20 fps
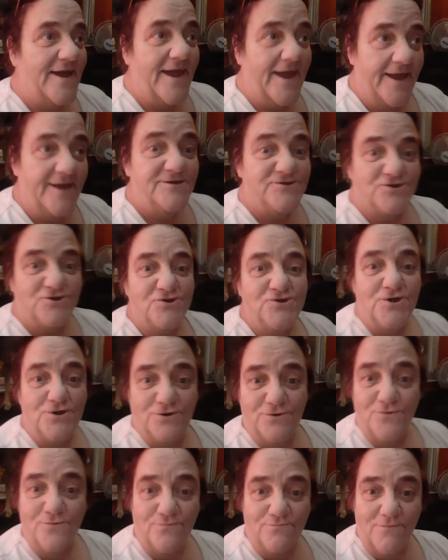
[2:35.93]
It's
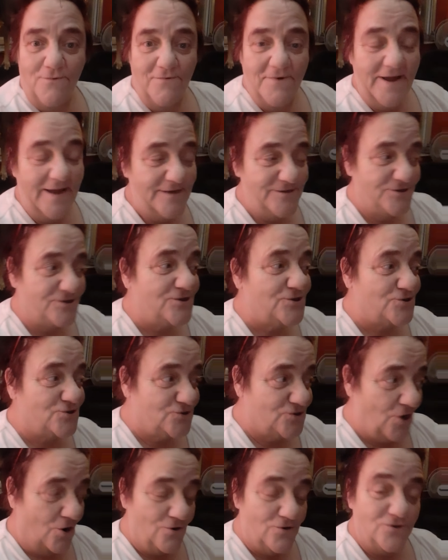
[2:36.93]
true. It's
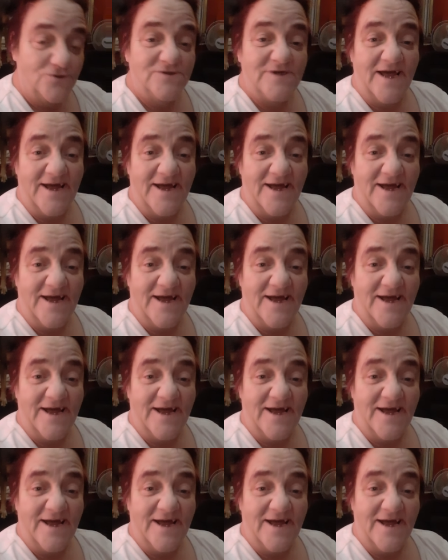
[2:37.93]
dogs